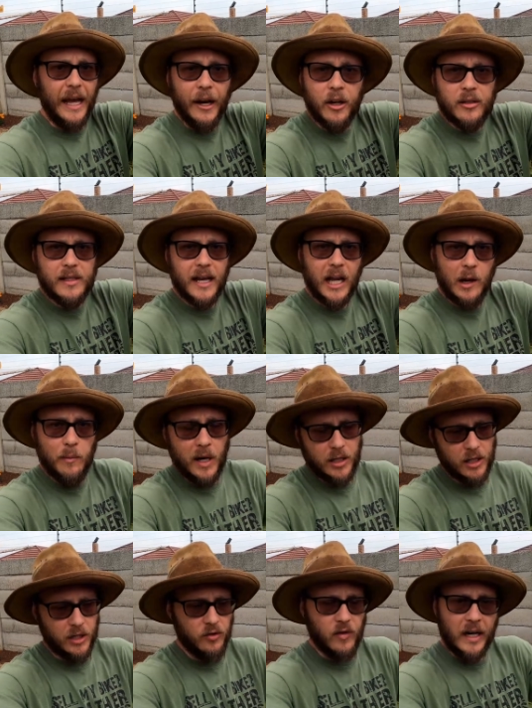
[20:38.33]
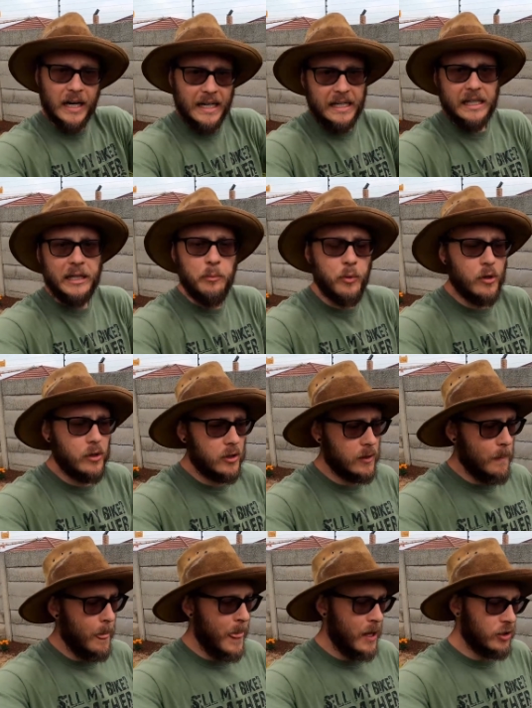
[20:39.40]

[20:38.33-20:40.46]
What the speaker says: they don't take up much. It's really deep roots.